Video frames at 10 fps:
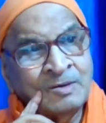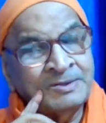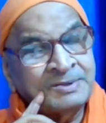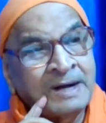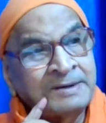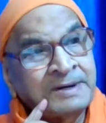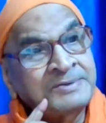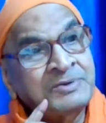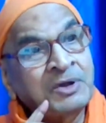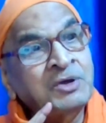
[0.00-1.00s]
Then he
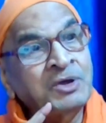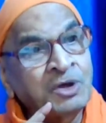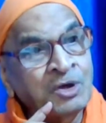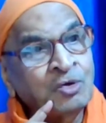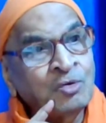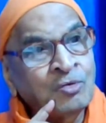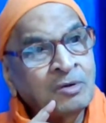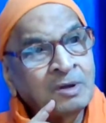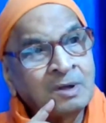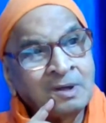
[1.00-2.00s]
started thinking,
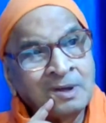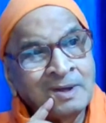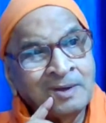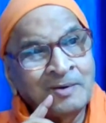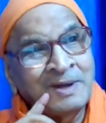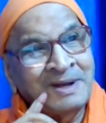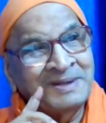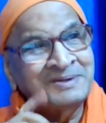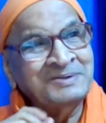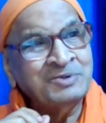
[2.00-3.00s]

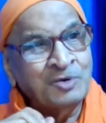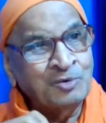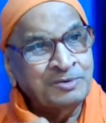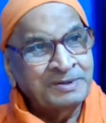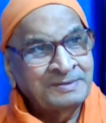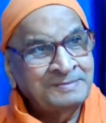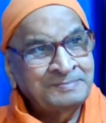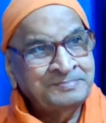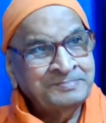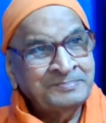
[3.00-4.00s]
where is its root?
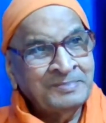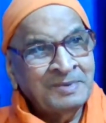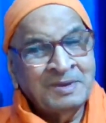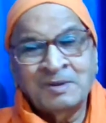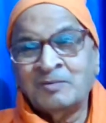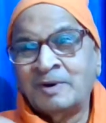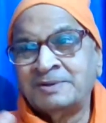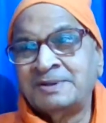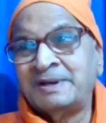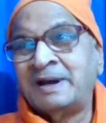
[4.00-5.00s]

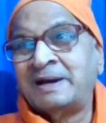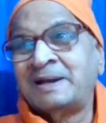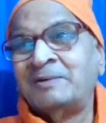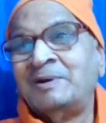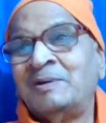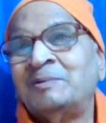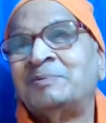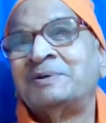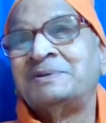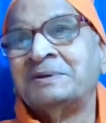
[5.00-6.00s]
What is the data
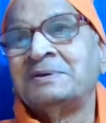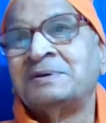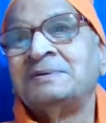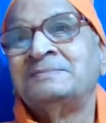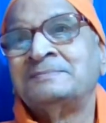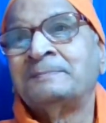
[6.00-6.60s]
available for thinking?